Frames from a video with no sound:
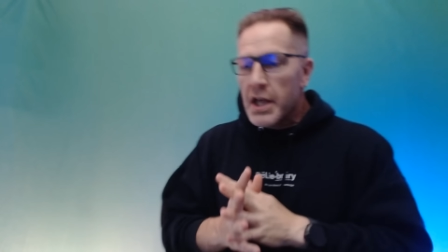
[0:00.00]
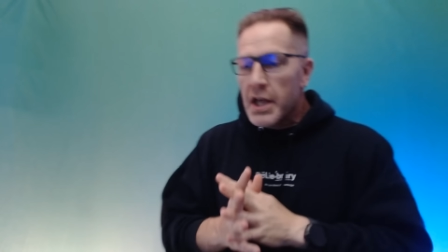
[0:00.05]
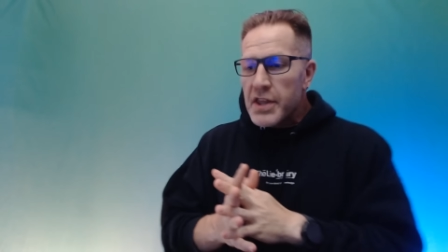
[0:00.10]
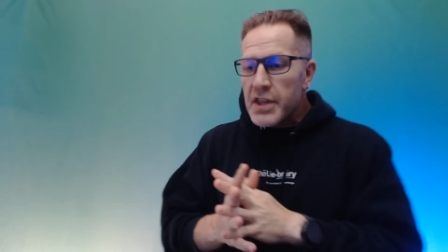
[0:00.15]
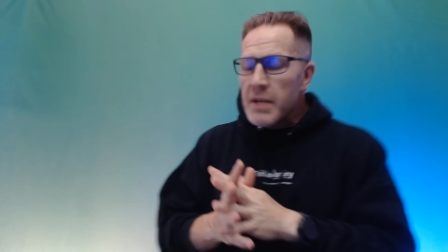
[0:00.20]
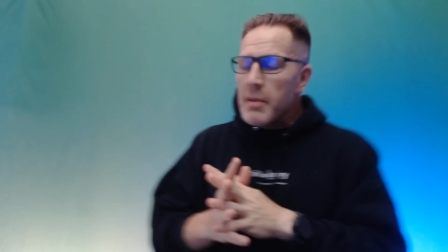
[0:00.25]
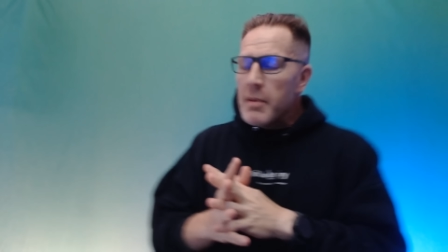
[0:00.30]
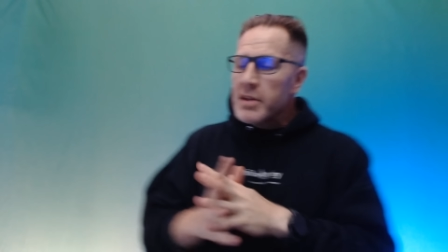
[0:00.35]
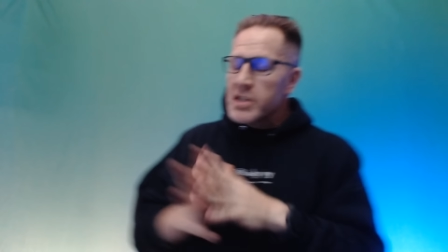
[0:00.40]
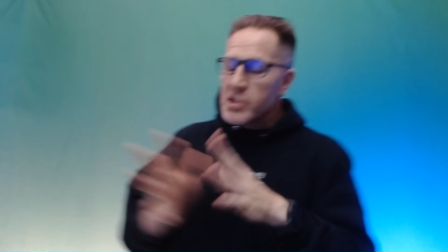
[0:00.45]

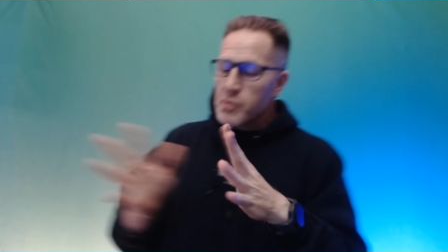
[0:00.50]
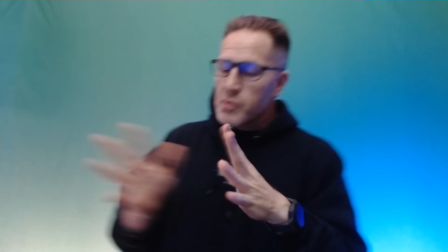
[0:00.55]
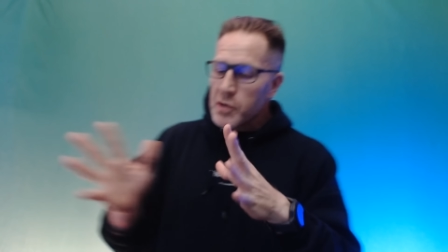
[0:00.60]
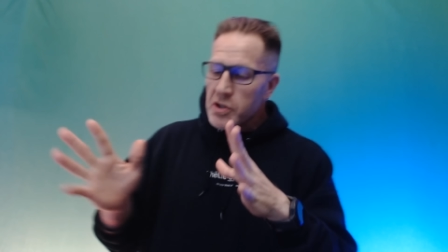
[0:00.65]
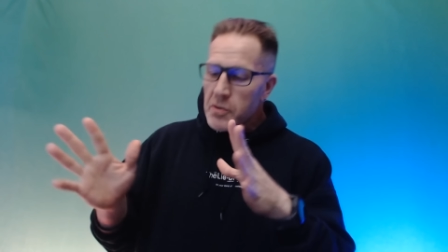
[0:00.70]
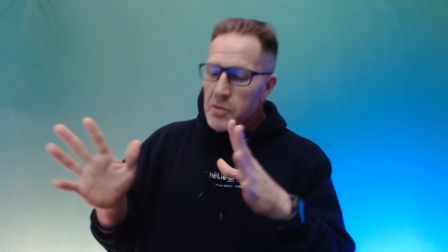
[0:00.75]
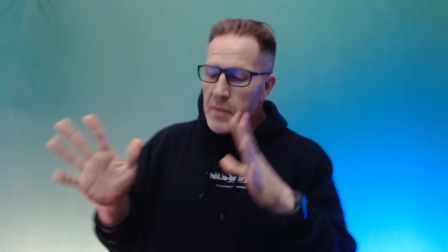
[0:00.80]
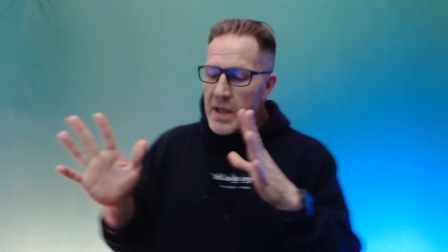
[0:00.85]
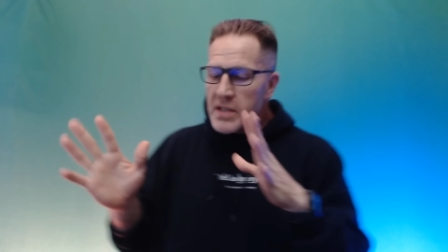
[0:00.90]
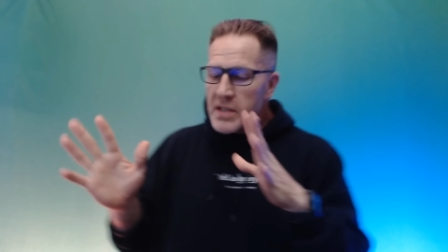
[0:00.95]
Think about this.
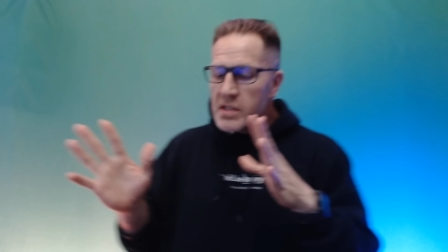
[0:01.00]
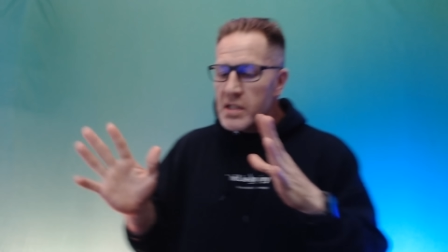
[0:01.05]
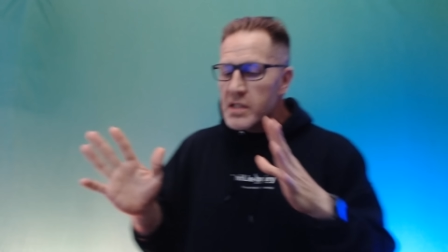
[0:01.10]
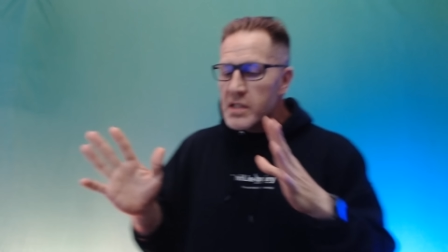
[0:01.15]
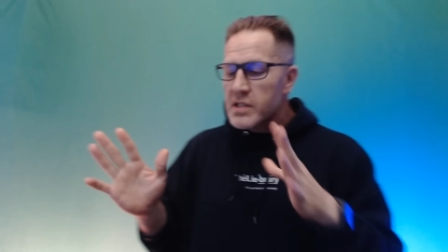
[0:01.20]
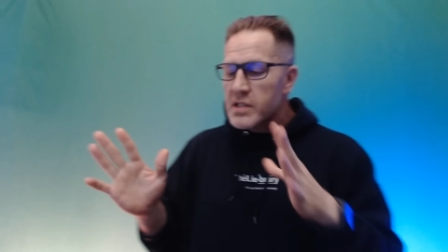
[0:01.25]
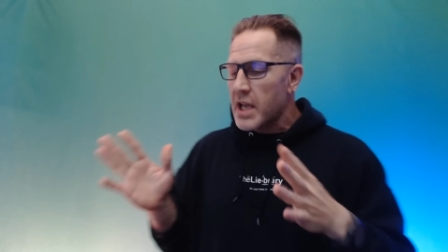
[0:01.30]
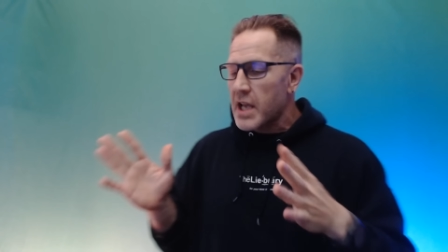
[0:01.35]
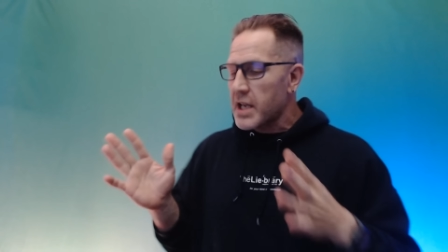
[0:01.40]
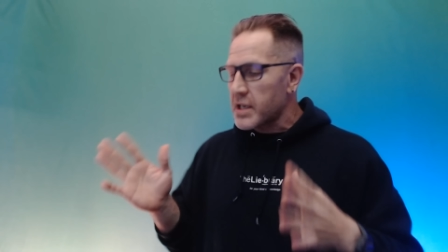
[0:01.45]
What they're basically
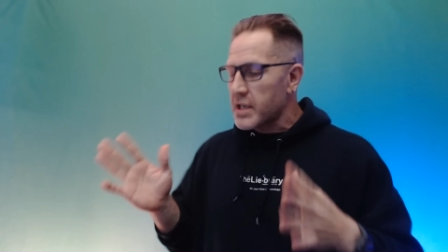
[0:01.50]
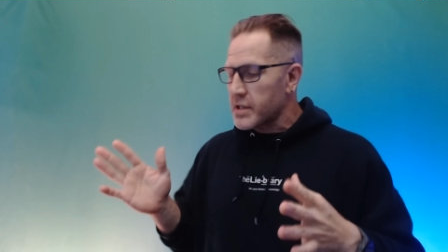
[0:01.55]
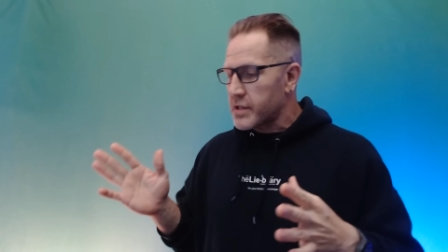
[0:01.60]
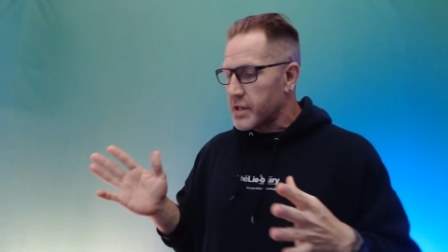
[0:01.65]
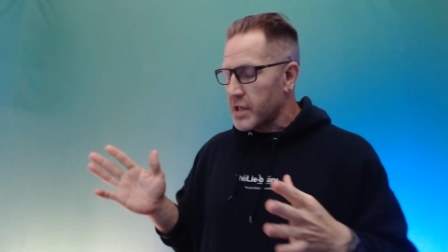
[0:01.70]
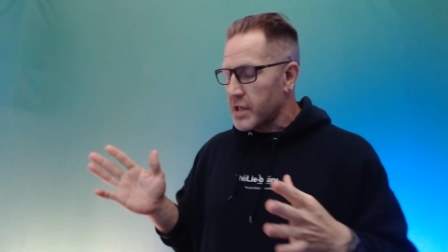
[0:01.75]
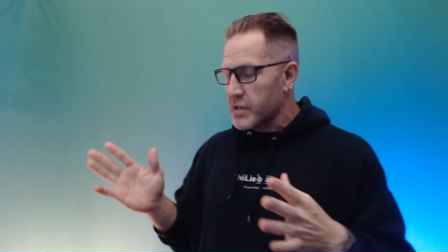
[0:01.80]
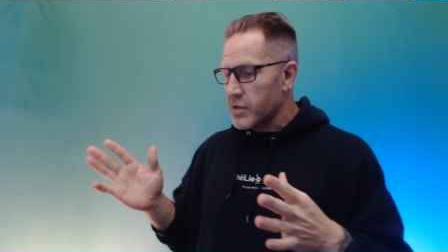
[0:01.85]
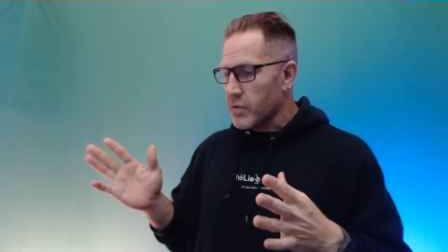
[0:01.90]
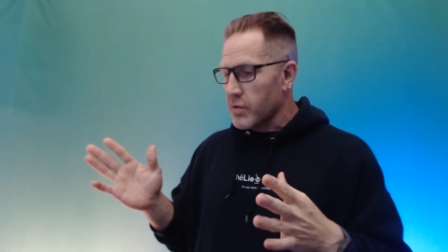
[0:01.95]
saying is
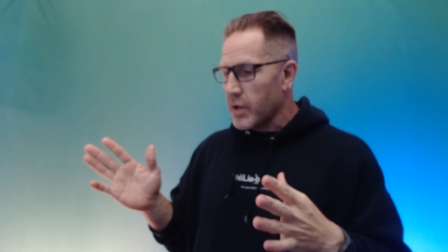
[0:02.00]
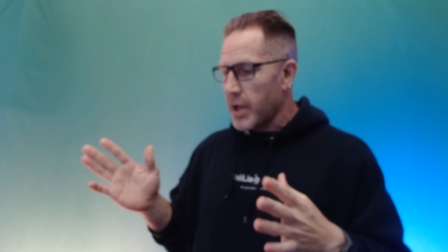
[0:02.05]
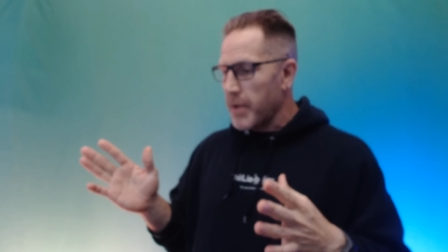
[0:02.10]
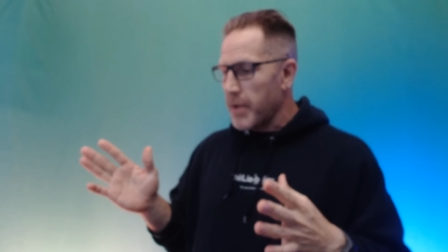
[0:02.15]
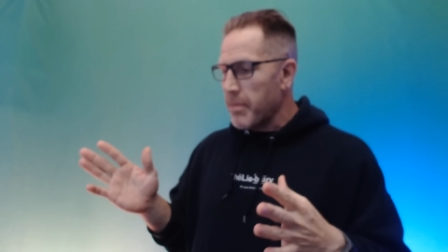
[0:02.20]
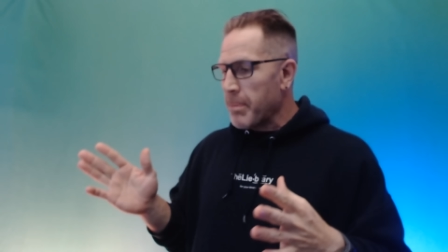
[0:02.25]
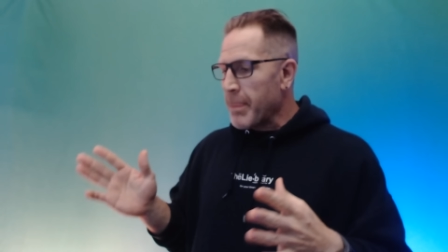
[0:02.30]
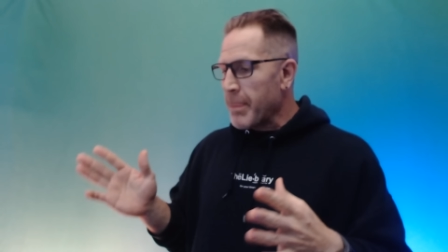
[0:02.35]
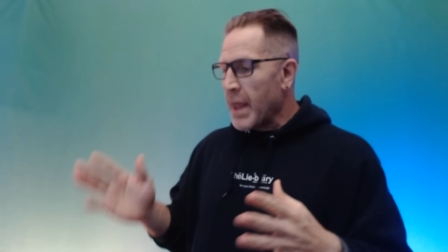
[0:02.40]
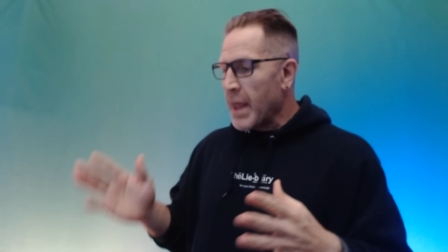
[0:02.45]
this,
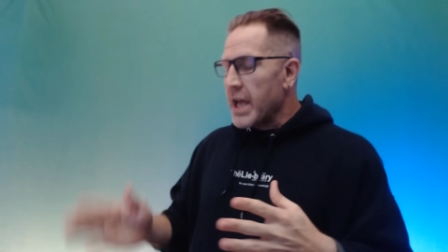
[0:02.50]
okay?